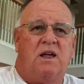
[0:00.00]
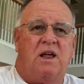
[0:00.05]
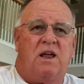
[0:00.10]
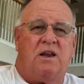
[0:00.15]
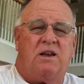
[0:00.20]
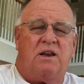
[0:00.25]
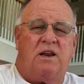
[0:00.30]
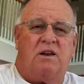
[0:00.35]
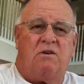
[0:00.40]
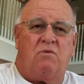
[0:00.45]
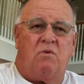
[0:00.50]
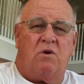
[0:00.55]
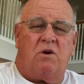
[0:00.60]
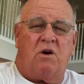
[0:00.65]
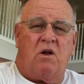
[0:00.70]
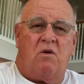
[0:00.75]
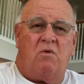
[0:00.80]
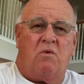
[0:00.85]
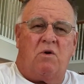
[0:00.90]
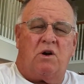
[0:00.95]
and you need to
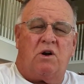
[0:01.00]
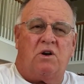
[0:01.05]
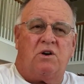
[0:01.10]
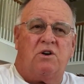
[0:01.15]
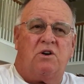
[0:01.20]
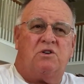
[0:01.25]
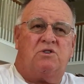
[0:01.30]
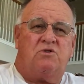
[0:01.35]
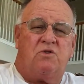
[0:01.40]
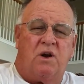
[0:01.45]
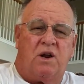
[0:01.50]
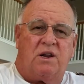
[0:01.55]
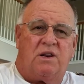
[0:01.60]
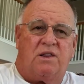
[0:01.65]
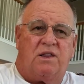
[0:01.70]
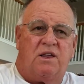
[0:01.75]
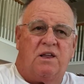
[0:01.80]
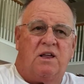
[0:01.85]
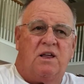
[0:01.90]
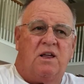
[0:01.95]
work on your
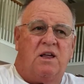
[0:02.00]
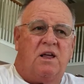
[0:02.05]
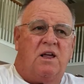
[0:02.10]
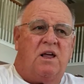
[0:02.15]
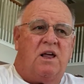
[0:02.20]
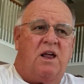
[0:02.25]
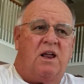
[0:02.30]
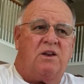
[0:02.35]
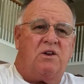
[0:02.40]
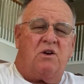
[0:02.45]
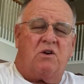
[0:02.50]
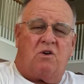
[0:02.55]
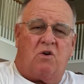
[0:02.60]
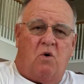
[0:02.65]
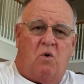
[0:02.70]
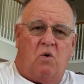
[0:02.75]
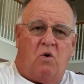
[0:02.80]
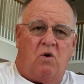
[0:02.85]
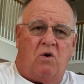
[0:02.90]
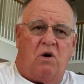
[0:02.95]
strength and your
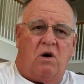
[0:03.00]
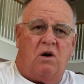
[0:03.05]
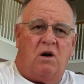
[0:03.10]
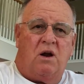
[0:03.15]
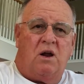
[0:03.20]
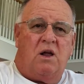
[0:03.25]
core.